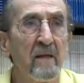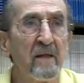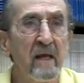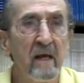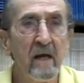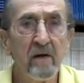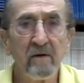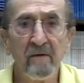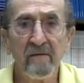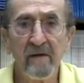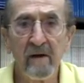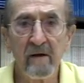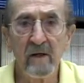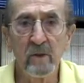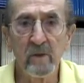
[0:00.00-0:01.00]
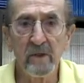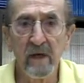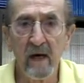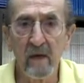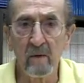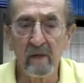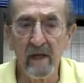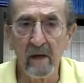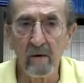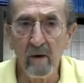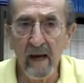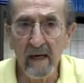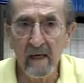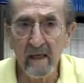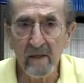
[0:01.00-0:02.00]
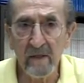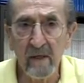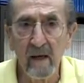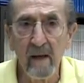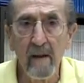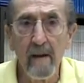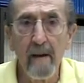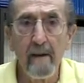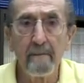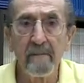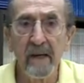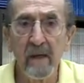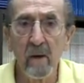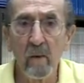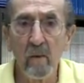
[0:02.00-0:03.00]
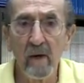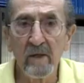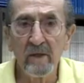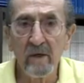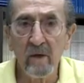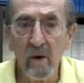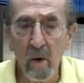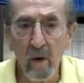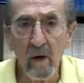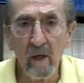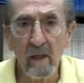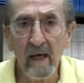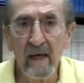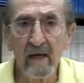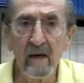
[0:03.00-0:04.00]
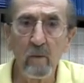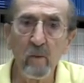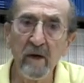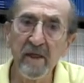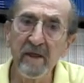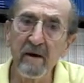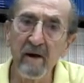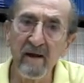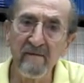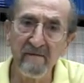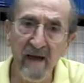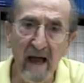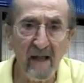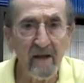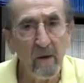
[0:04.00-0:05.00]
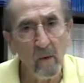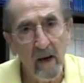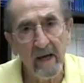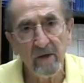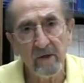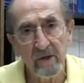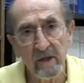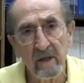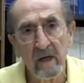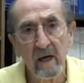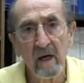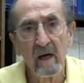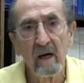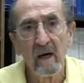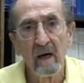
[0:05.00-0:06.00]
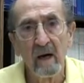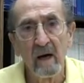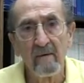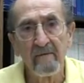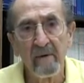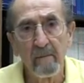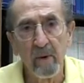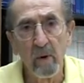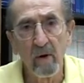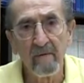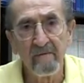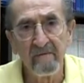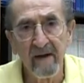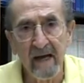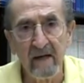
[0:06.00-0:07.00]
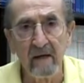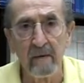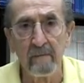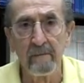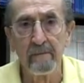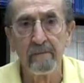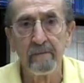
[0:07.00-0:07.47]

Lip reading: the interference was not only greatest, but it was correlated with their evaluation of the poor victim.